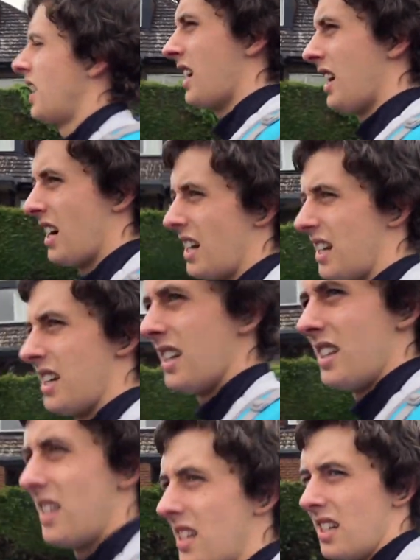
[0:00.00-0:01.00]

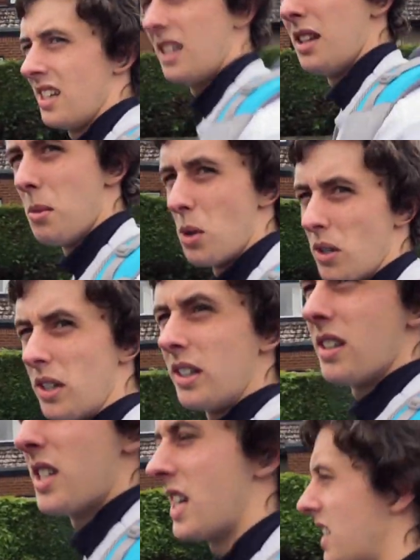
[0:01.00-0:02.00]
In the morning,
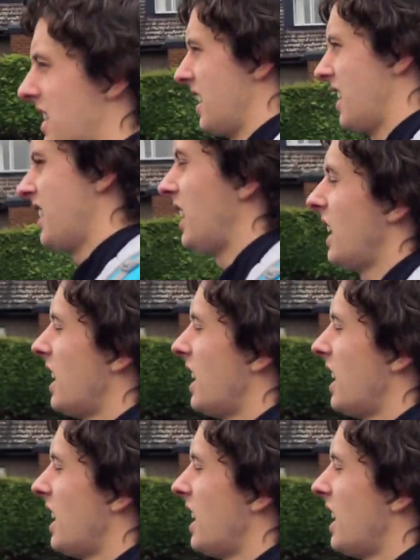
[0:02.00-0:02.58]
6 at night.